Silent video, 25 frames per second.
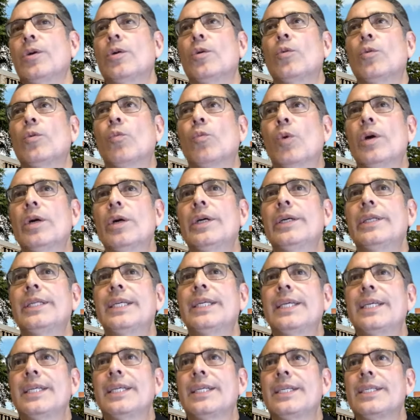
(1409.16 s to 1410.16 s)
One
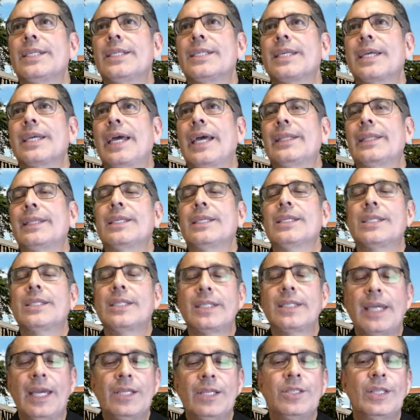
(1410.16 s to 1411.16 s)
is at this
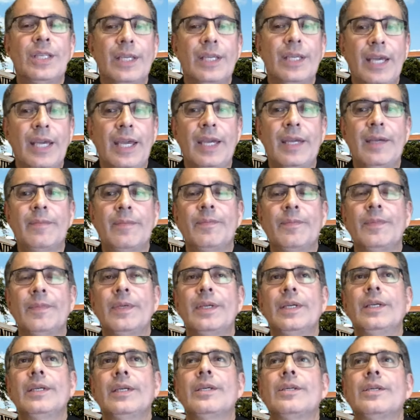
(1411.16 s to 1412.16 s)
stage of the game,
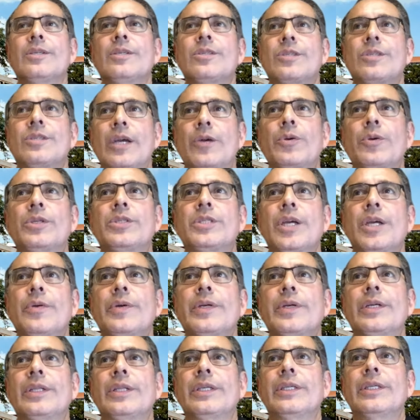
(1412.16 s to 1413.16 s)

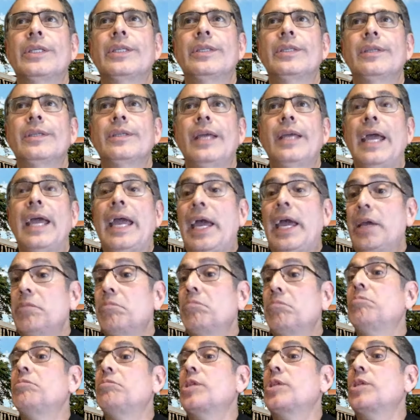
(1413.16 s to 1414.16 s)
Secretary Clinton
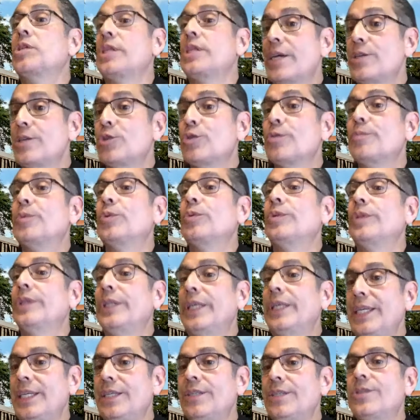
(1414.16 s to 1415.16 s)
had sizable
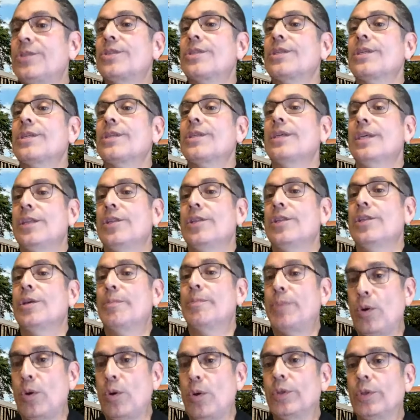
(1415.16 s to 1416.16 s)
leads in the
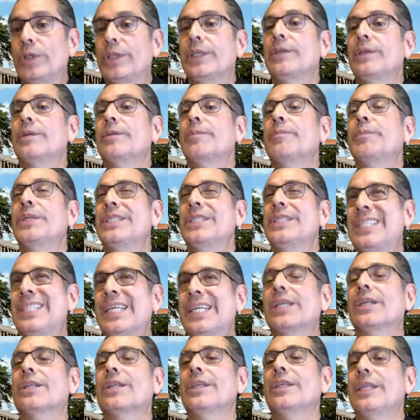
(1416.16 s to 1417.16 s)
polling,
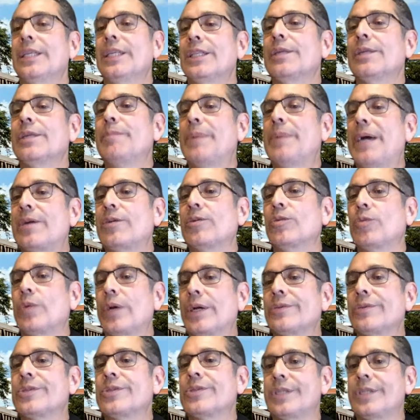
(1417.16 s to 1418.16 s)
particularly in the
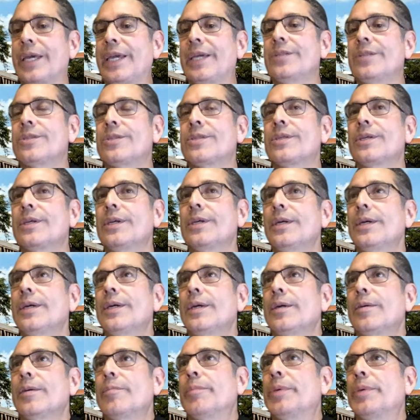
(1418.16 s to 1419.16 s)
battleground states,
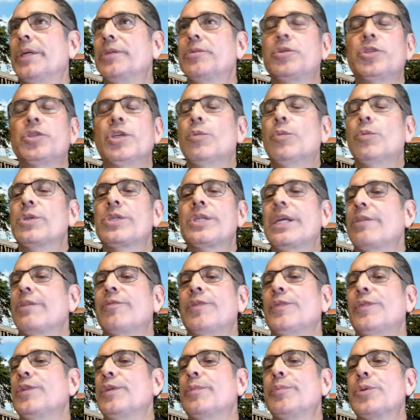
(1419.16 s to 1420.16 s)
but she wasn't at
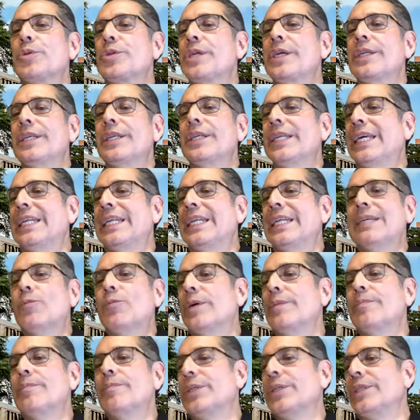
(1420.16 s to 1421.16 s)
50% in any
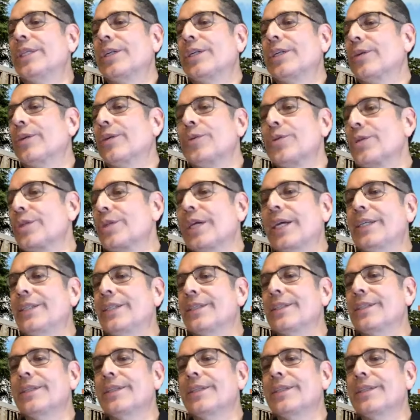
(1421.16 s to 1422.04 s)
one particular state.